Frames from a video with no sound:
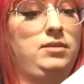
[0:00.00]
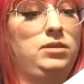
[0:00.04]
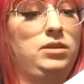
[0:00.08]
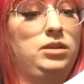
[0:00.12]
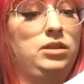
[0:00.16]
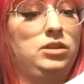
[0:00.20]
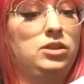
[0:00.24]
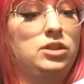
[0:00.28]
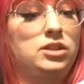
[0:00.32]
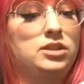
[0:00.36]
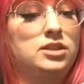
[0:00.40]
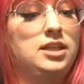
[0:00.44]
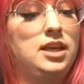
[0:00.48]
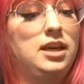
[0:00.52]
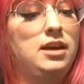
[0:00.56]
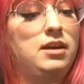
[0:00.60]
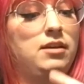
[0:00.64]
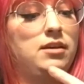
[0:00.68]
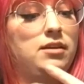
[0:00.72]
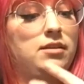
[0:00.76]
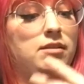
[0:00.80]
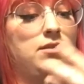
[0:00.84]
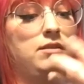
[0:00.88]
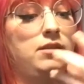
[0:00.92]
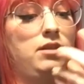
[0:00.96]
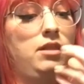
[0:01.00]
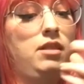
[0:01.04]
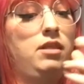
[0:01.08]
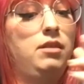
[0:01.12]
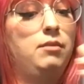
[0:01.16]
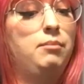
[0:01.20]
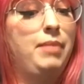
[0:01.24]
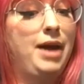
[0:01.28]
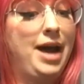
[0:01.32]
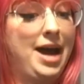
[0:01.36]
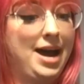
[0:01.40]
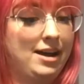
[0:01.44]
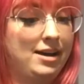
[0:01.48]
It looks like the
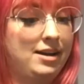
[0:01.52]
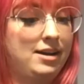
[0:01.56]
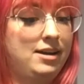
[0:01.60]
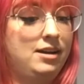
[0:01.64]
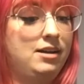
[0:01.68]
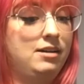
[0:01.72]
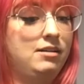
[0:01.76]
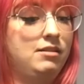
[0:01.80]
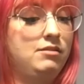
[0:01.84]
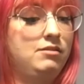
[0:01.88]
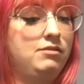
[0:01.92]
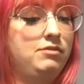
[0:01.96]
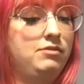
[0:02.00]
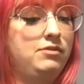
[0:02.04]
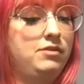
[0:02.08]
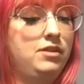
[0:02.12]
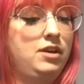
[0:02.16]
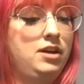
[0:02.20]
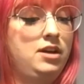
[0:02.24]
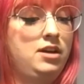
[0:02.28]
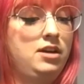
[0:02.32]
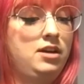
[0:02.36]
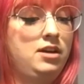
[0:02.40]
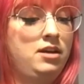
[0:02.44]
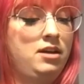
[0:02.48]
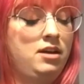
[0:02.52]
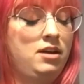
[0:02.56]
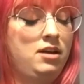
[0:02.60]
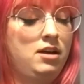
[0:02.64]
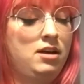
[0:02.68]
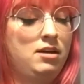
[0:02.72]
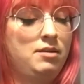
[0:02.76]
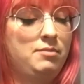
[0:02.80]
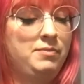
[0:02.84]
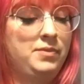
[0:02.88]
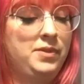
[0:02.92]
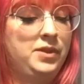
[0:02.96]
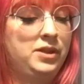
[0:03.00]
back of
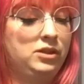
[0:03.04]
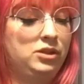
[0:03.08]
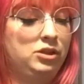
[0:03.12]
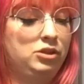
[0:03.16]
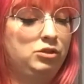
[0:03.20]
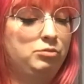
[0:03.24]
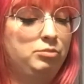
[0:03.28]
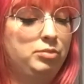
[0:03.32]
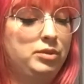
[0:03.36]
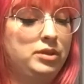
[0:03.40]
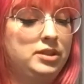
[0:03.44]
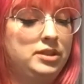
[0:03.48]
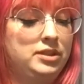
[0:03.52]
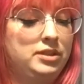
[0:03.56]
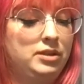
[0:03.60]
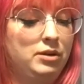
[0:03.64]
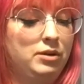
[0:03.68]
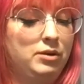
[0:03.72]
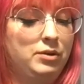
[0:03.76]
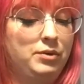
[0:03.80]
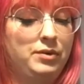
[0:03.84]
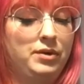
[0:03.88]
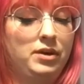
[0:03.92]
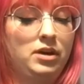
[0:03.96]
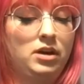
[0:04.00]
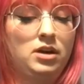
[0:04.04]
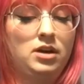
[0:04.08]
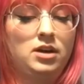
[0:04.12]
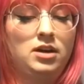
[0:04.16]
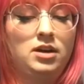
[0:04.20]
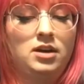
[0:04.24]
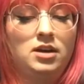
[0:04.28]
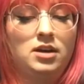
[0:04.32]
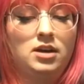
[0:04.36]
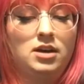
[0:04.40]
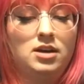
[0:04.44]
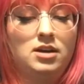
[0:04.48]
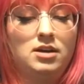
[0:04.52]
the loop. So
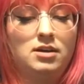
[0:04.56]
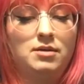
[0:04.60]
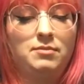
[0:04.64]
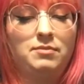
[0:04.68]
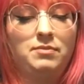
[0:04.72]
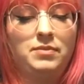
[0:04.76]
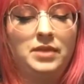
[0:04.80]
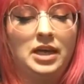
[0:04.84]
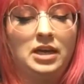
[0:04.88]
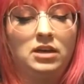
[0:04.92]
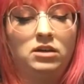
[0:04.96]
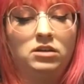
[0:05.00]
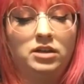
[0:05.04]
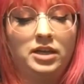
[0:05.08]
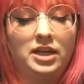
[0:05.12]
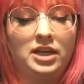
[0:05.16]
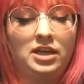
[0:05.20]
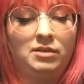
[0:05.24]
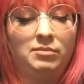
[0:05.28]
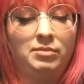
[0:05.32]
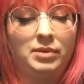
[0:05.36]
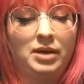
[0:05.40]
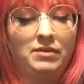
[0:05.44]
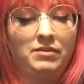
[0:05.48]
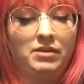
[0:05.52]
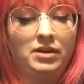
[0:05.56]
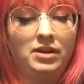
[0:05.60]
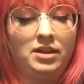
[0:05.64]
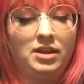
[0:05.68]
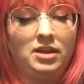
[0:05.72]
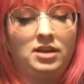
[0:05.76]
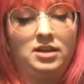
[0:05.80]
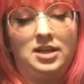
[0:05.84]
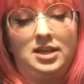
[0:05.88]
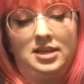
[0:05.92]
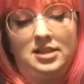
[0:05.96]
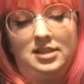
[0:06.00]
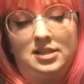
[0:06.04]
that'll keep
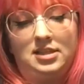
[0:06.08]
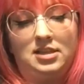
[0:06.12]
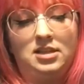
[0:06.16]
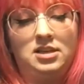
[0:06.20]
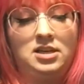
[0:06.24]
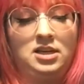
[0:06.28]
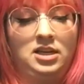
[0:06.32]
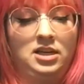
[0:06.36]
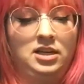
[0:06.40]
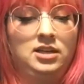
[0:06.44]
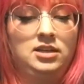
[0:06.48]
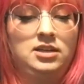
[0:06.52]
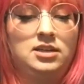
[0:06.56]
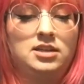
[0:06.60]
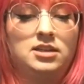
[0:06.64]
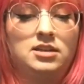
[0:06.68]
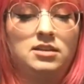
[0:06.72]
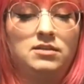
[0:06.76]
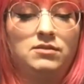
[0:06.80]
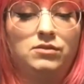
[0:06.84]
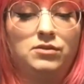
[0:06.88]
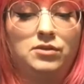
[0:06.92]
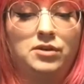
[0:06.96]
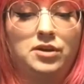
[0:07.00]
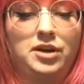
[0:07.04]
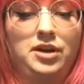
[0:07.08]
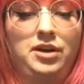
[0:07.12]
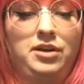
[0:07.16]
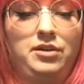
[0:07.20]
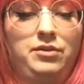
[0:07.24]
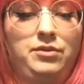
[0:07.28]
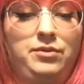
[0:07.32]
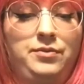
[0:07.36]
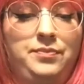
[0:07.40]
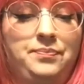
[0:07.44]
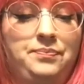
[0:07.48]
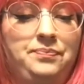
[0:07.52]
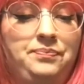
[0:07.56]
everything nice and neat for
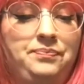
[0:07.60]
you.